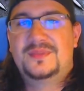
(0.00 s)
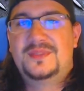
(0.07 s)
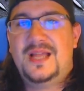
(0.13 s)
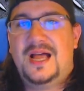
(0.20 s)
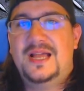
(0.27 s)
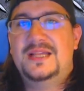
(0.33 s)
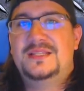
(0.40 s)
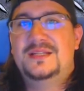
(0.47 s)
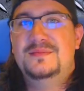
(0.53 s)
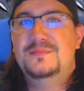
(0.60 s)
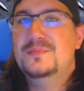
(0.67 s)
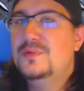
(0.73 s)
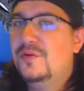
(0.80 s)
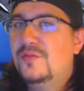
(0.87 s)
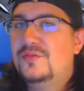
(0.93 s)
Tyson
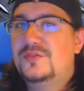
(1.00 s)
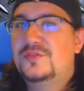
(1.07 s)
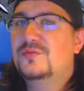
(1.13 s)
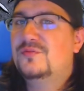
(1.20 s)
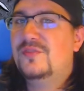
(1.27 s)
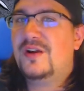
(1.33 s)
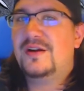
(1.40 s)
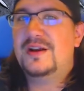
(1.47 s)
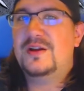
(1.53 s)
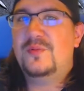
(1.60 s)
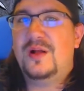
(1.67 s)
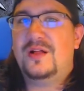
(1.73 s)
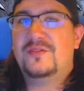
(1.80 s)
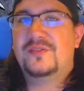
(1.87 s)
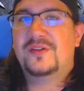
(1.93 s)
moves very
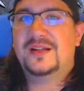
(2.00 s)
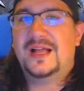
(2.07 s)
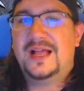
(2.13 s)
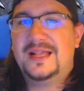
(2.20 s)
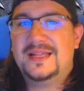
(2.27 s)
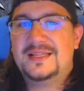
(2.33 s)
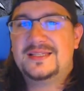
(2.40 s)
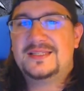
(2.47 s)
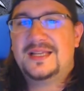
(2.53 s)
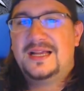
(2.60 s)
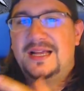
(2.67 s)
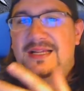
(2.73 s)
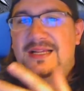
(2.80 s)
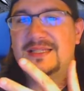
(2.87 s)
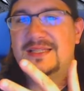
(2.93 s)
well for a guy his
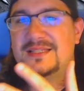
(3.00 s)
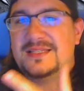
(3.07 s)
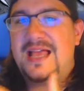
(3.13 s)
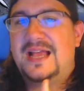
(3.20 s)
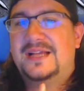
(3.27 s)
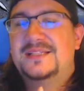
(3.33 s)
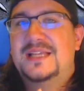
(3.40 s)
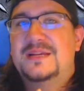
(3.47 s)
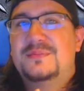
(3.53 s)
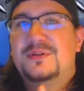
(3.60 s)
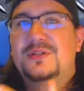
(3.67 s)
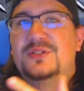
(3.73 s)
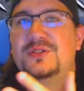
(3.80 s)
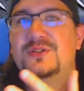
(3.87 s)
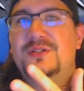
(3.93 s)
size. Zack Sabre
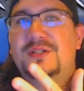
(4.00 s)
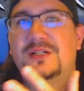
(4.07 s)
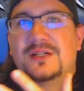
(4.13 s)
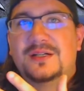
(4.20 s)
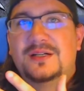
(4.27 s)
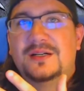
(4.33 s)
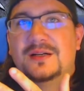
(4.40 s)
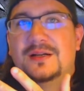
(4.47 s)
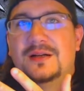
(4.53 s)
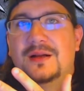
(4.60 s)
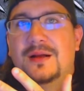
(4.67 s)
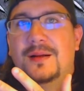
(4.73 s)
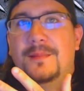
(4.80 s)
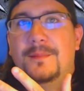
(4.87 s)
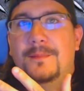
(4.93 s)
Jr.,
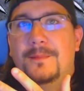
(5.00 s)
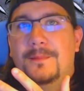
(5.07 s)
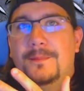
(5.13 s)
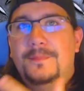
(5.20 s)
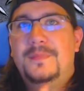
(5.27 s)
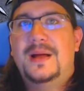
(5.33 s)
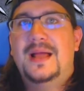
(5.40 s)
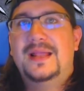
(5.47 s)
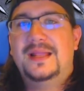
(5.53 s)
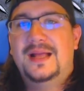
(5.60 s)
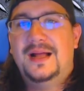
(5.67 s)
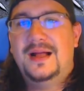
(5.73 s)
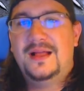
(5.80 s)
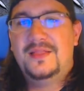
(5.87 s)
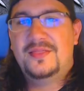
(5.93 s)
my
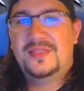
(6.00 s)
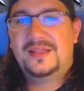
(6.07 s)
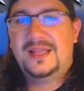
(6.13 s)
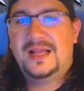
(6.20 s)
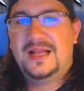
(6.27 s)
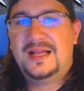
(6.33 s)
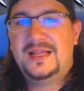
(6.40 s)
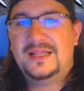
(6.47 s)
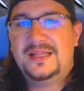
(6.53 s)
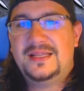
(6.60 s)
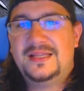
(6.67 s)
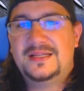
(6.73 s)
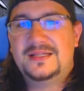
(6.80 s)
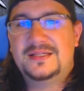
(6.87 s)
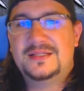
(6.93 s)
god, the guy
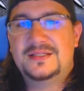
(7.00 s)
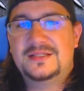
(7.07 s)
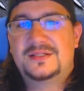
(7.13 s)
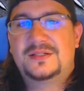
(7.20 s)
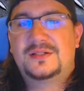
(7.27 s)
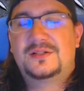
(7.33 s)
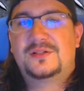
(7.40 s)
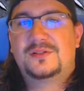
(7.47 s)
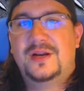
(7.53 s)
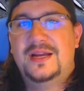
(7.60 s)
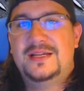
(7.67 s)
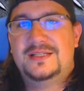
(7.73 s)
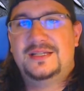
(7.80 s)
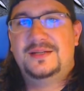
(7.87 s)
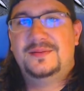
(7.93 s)
is
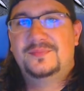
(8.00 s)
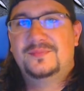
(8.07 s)
crazy.